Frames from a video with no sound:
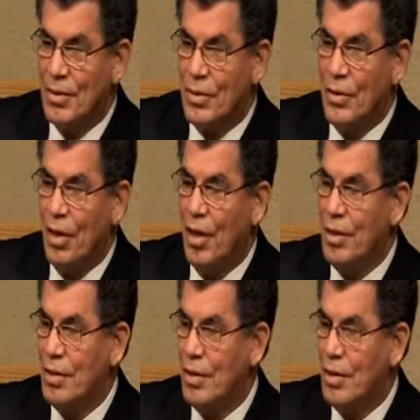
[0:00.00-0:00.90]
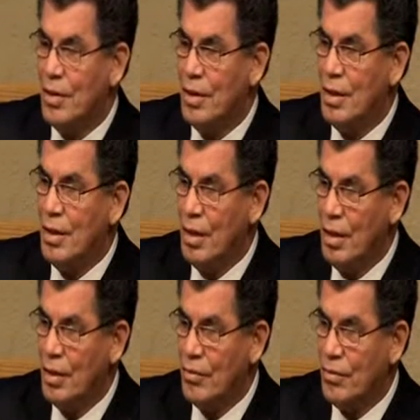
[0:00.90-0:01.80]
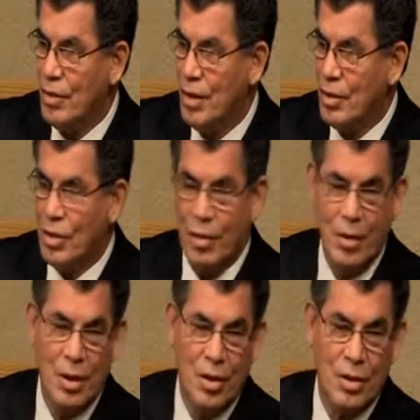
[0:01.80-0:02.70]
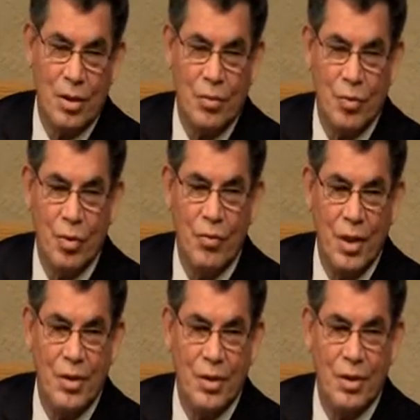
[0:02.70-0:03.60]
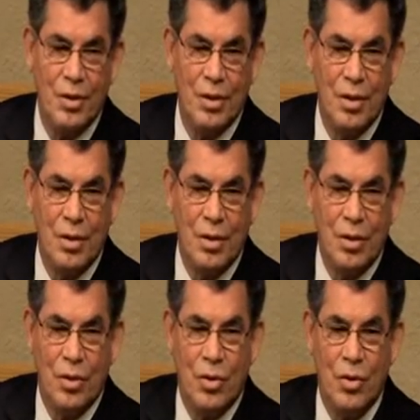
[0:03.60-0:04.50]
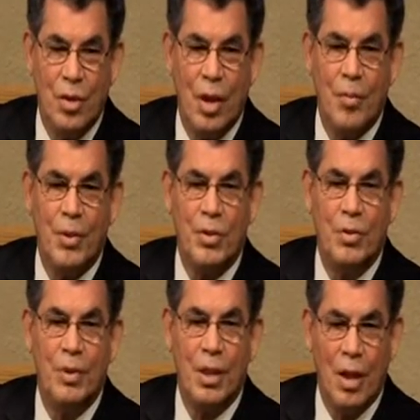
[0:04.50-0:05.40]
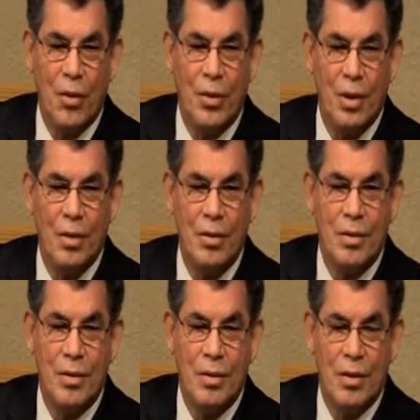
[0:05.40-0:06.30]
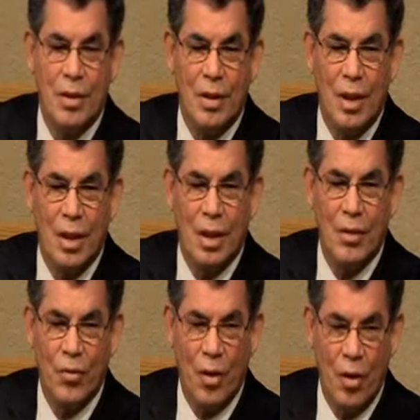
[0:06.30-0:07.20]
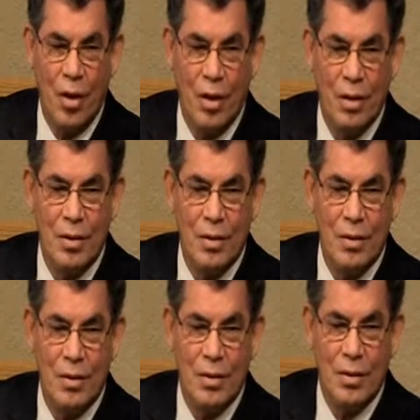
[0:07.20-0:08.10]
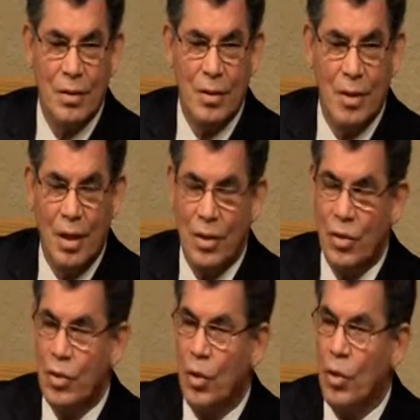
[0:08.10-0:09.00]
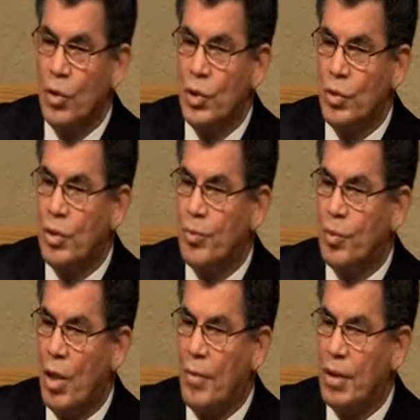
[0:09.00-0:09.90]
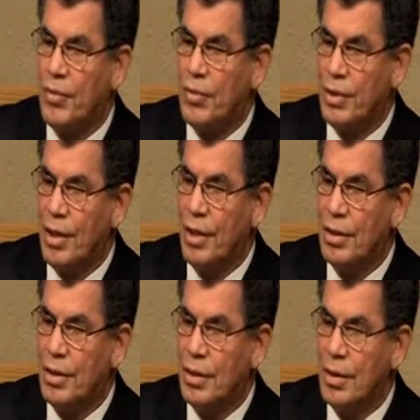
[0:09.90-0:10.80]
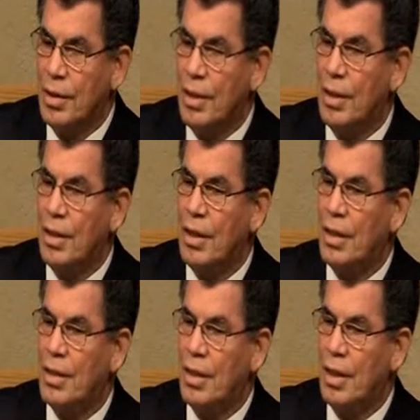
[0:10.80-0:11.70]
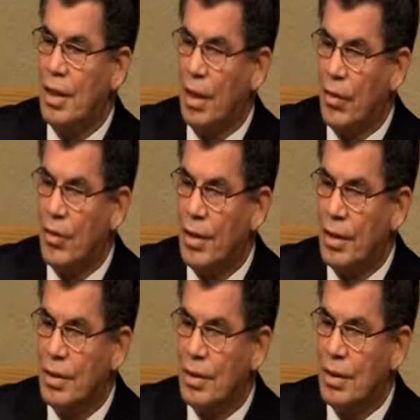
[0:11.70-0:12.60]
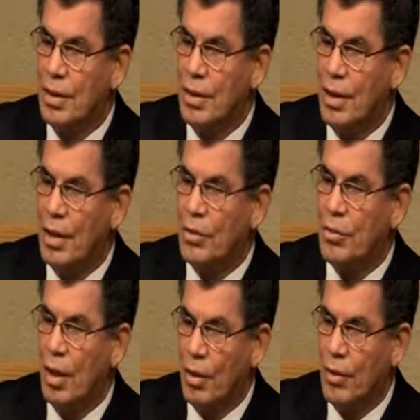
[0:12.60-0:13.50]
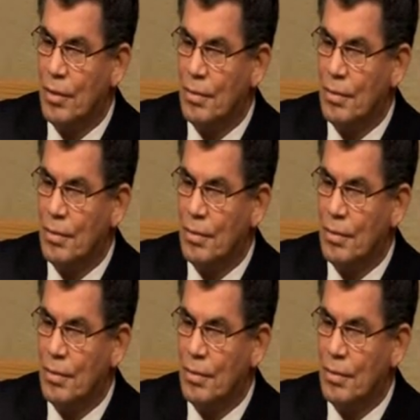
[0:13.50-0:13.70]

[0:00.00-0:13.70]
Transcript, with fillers: God in love has given us provisions to help us to be healthy and live long. And an old Jewish proverb says, he that hath health has wealth.